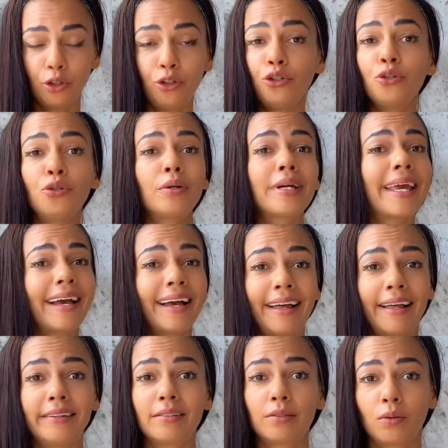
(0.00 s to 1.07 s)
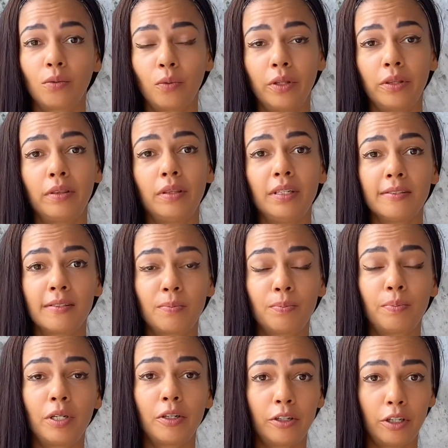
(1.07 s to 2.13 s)
you can't with these
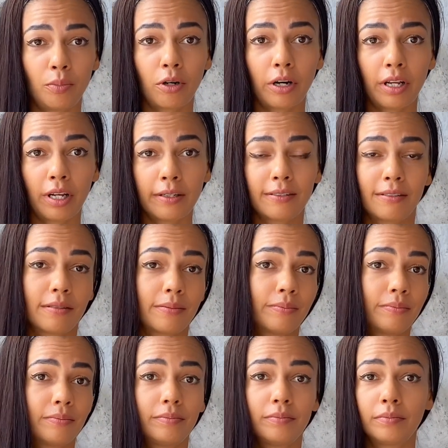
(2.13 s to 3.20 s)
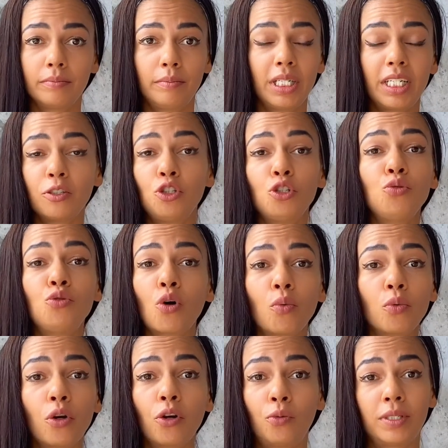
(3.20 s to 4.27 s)
period products because you
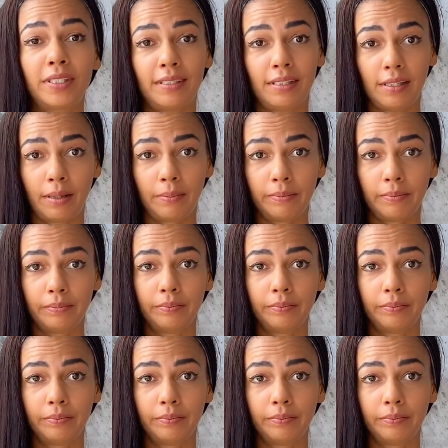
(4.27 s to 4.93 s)
don't know what's in them.